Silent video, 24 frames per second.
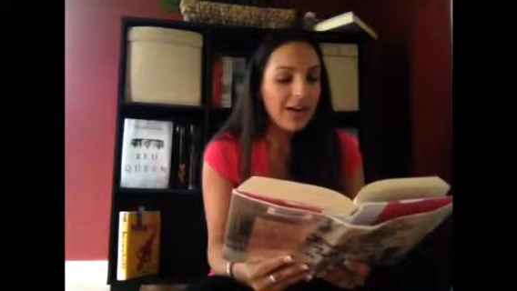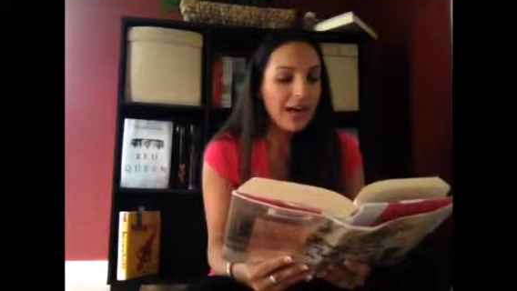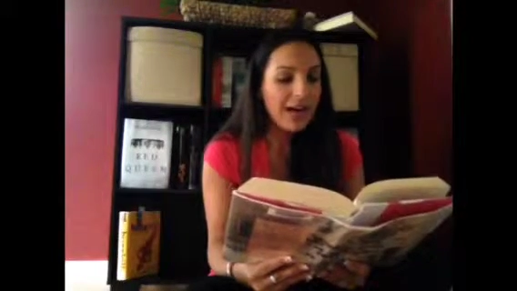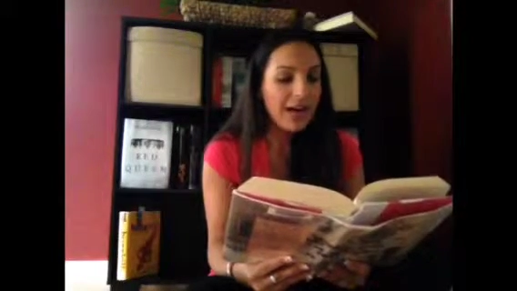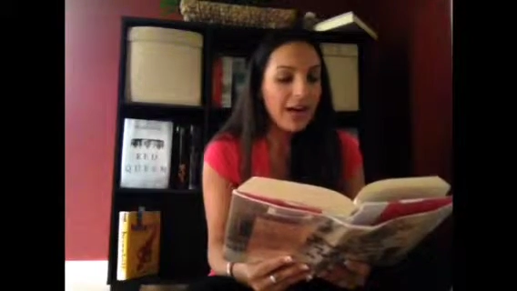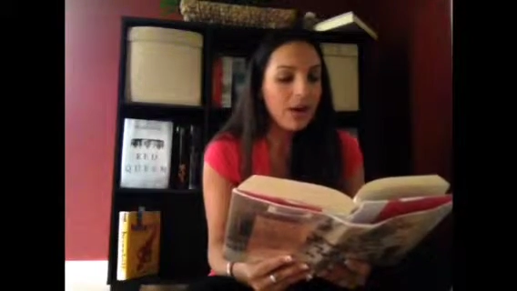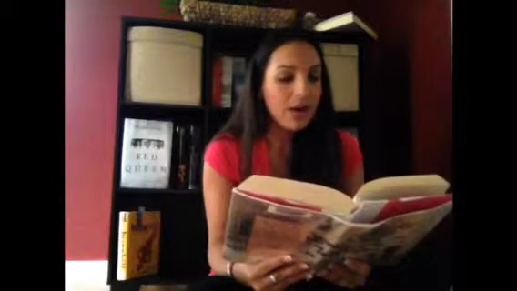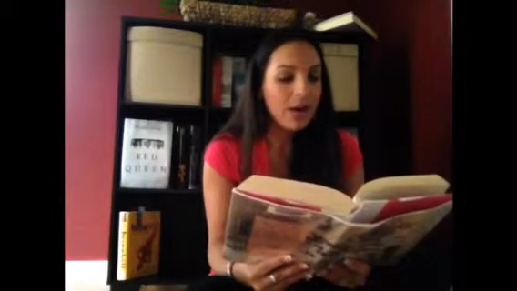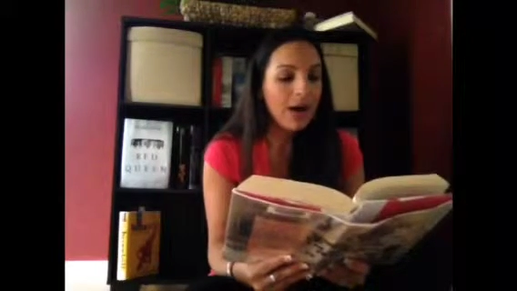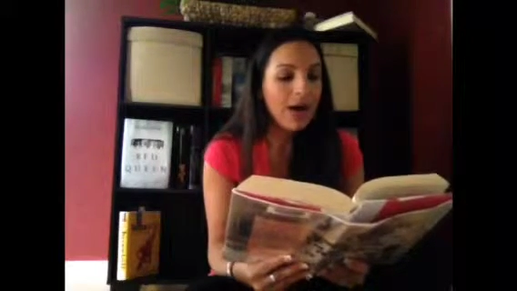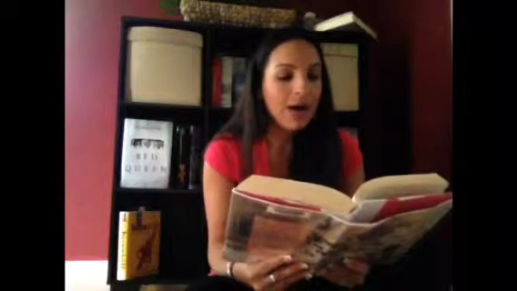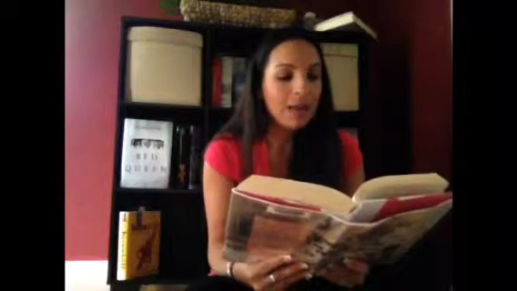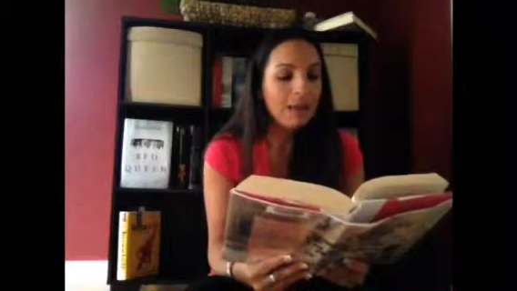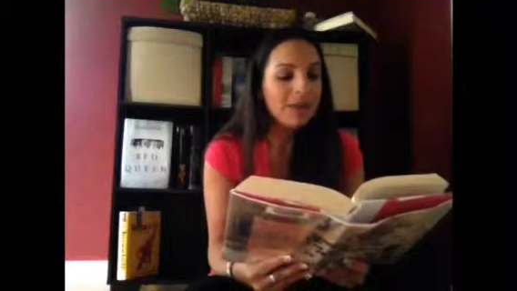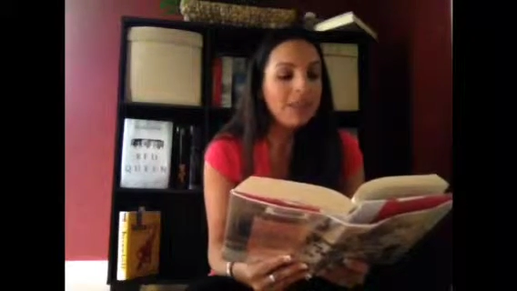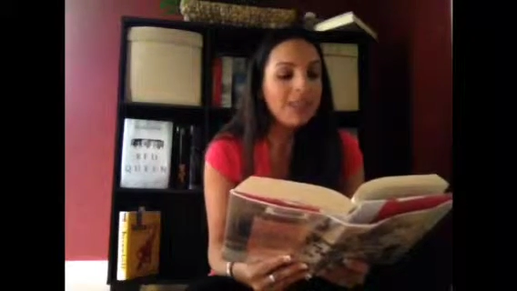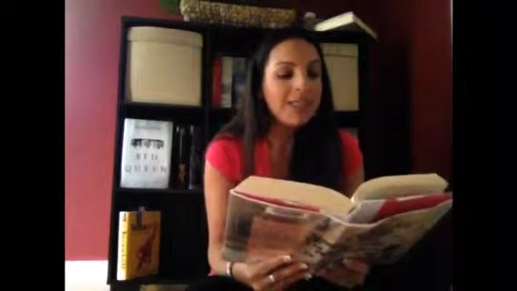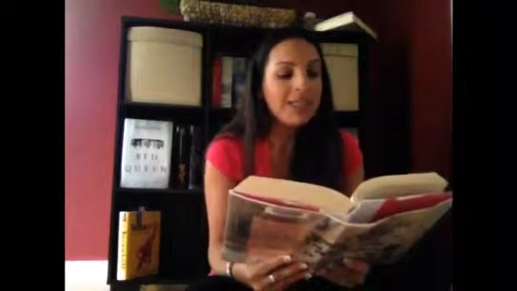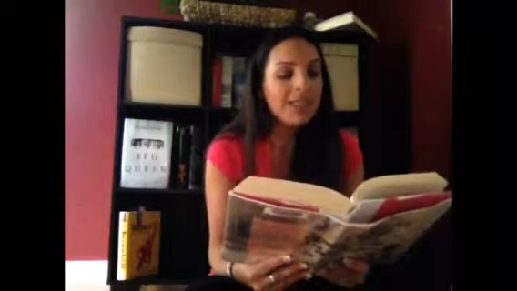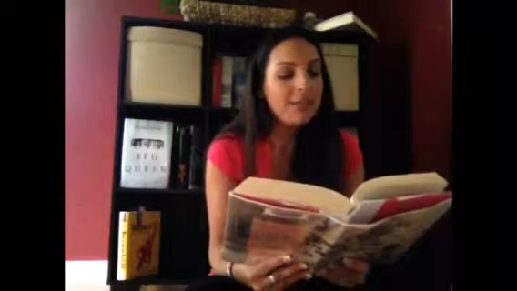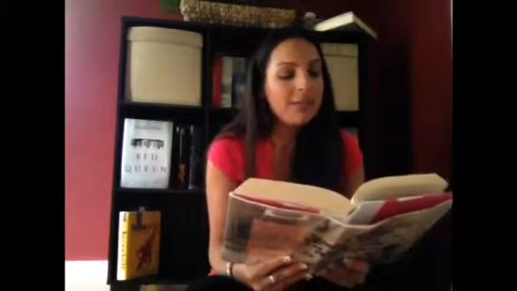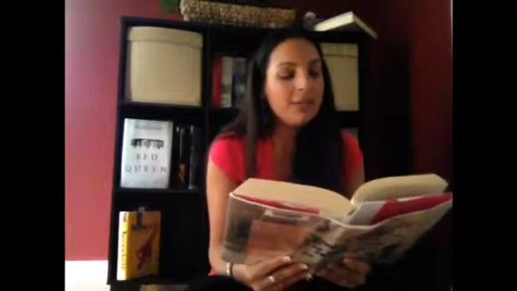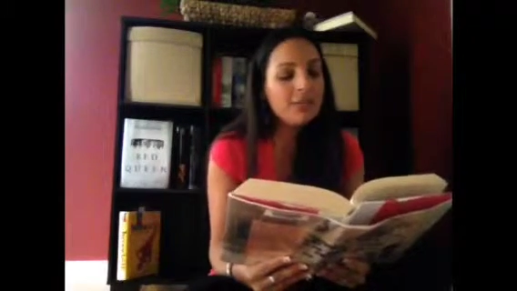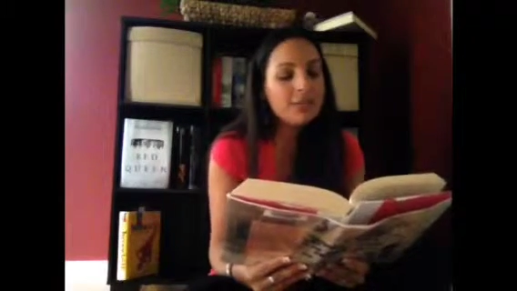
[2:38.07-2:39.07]
How I'm an
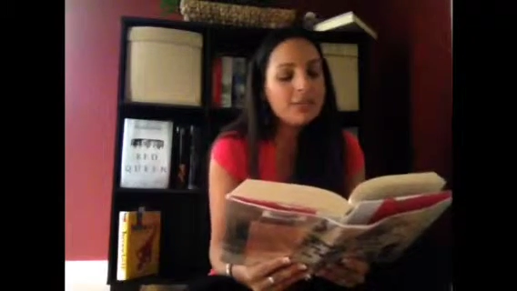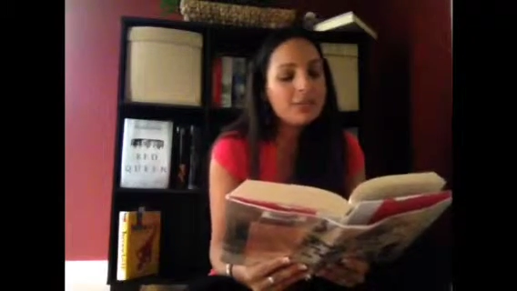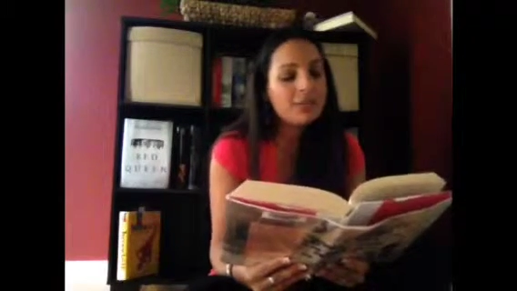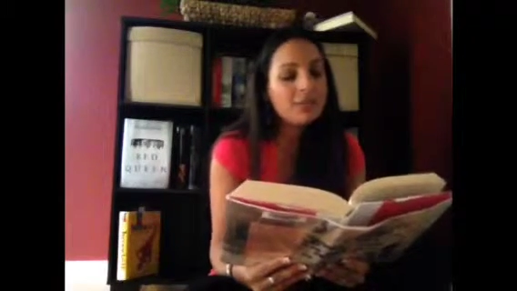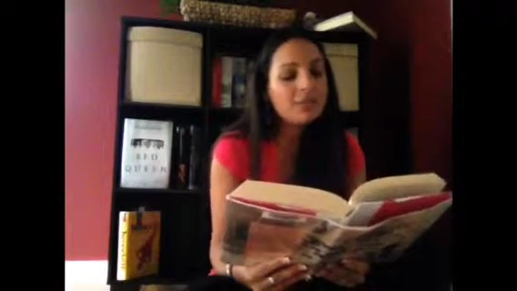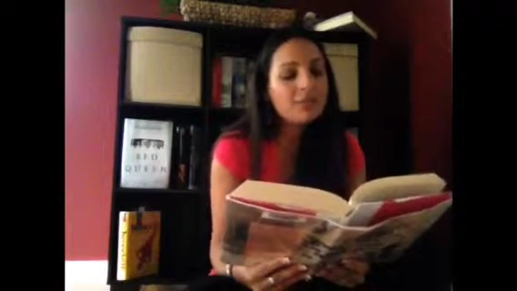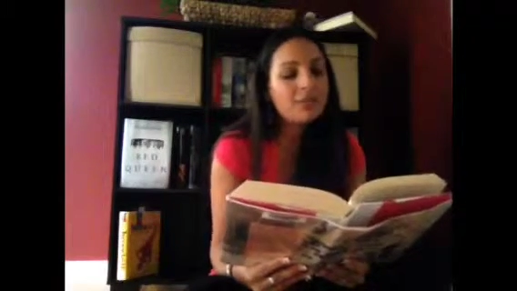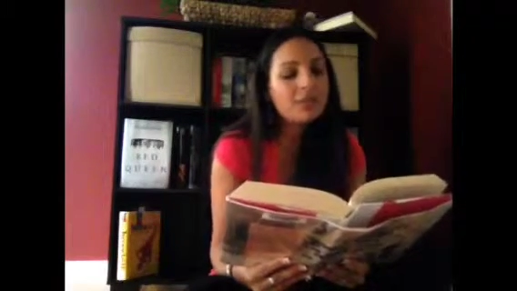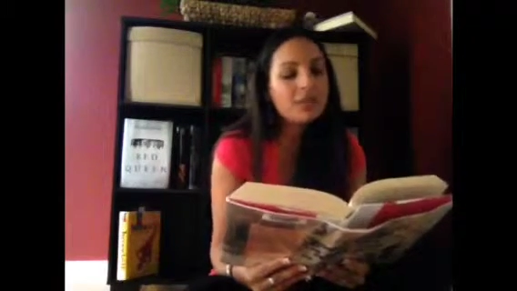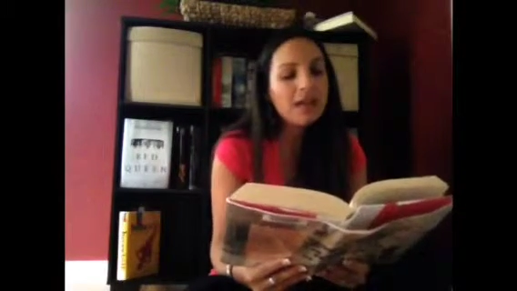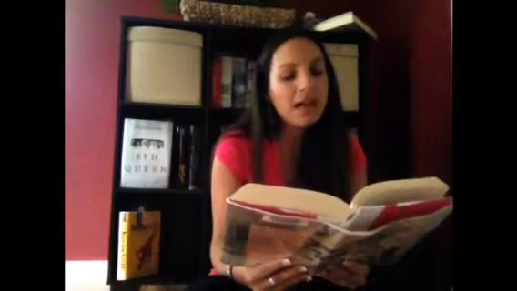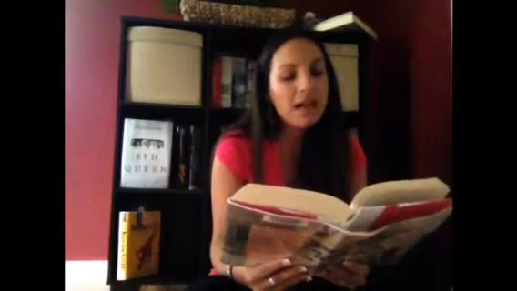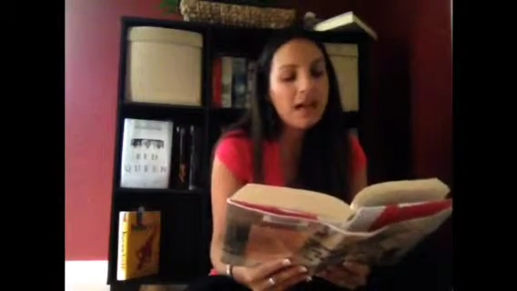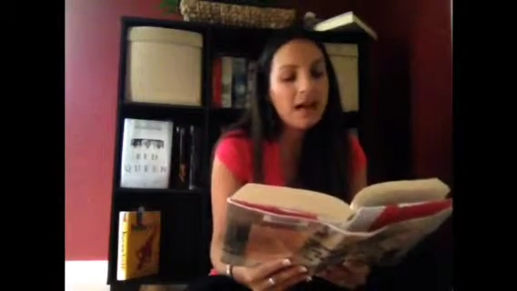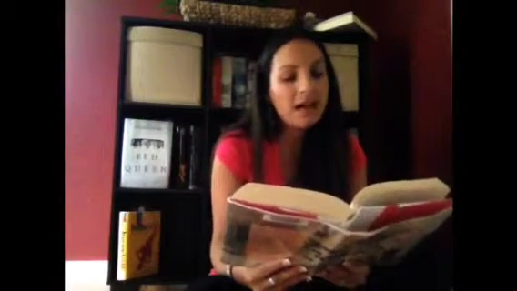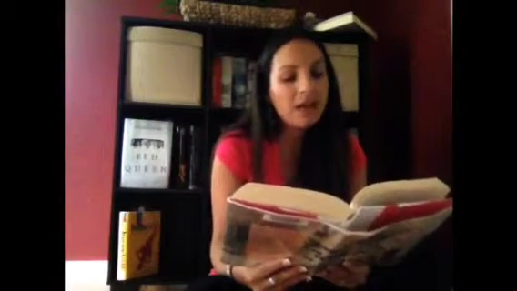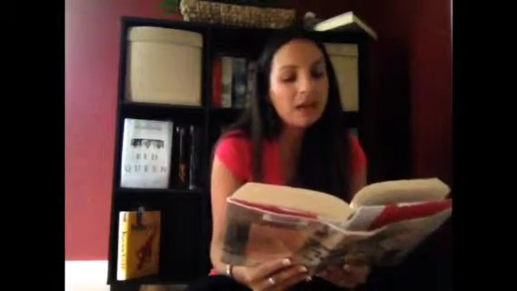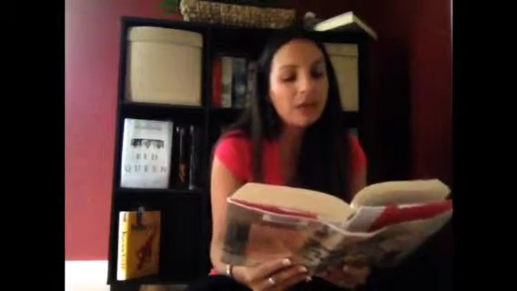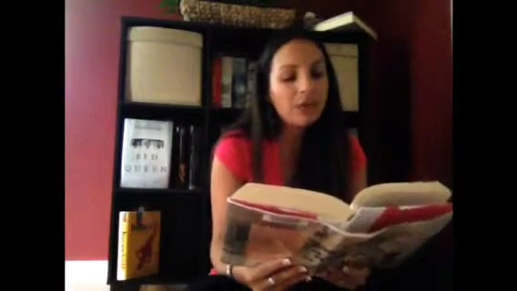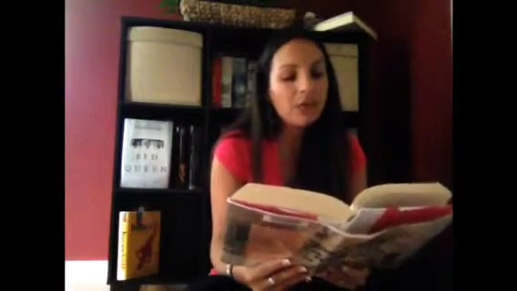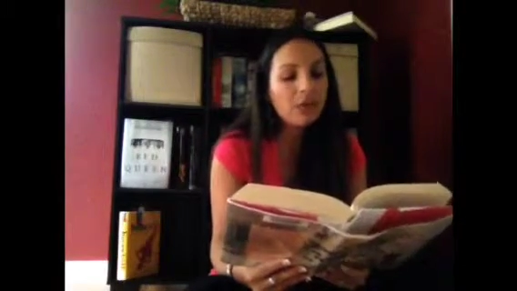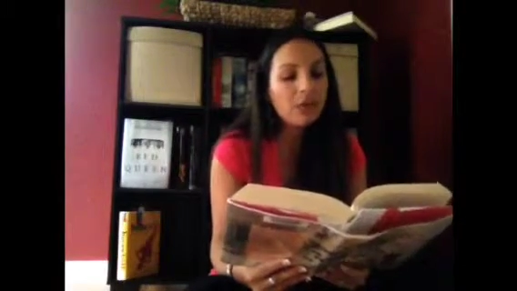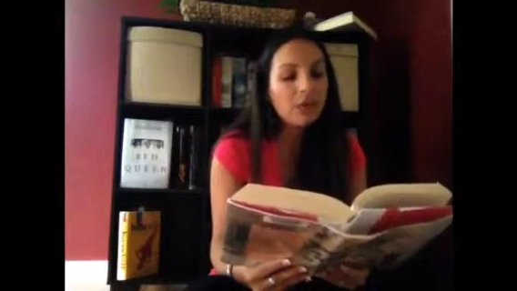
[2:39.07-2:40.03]
egotistical guy who